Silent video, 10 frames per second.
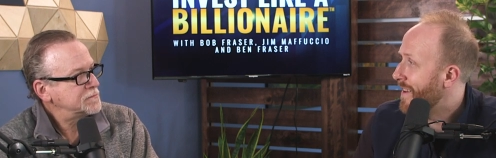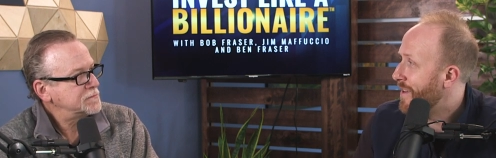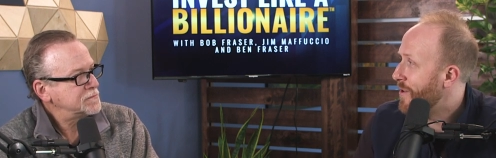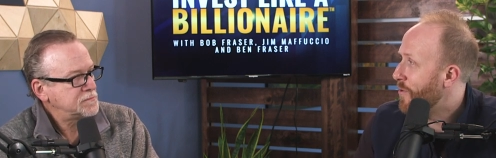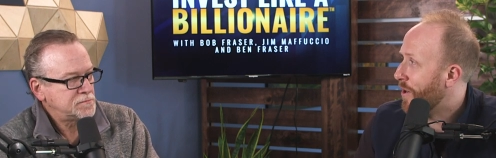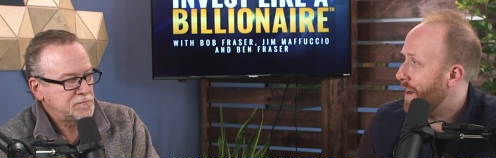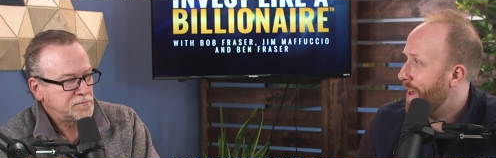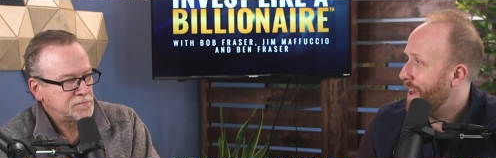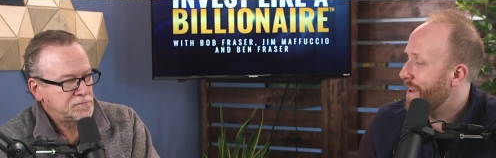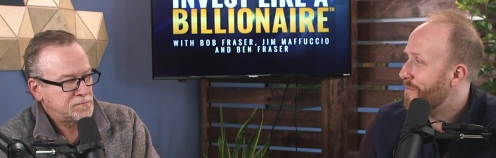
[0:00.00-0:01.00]
Speaker 1: you are going
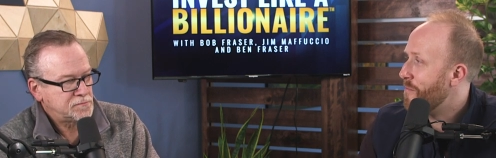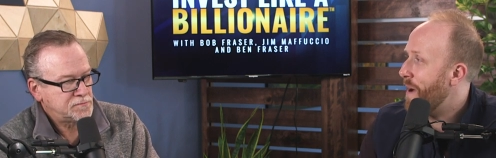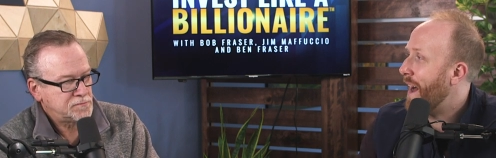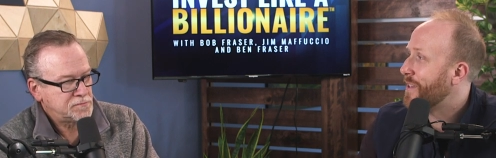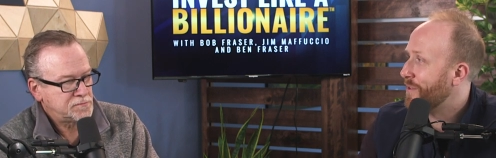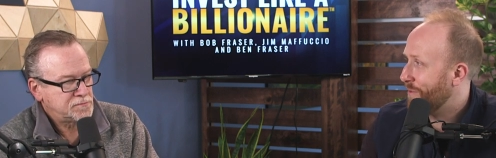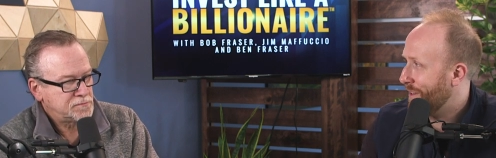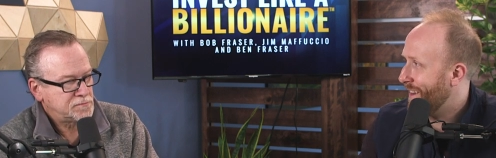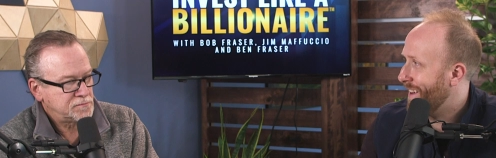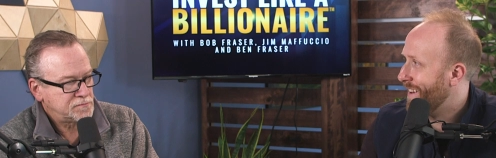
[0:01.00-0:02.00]
to
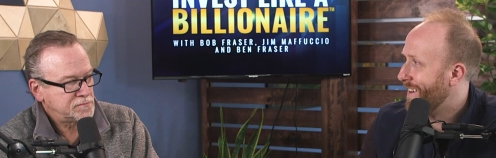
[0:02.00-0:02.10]
massively